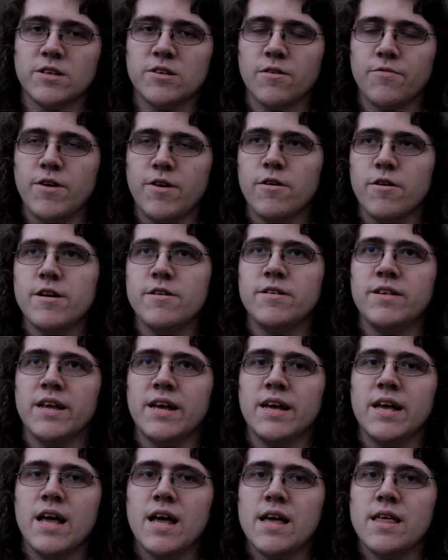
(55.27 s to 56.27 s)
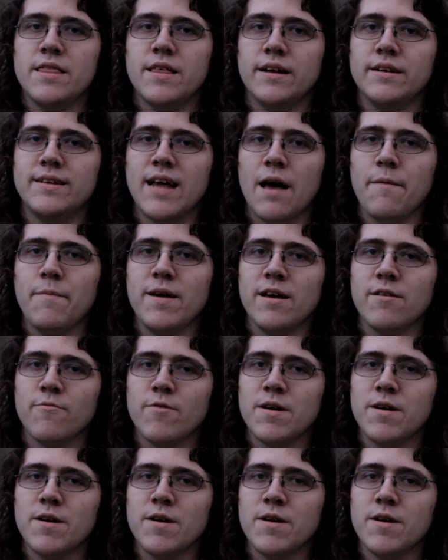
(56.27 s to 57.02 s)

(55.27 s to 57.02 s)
So if you're using the Debian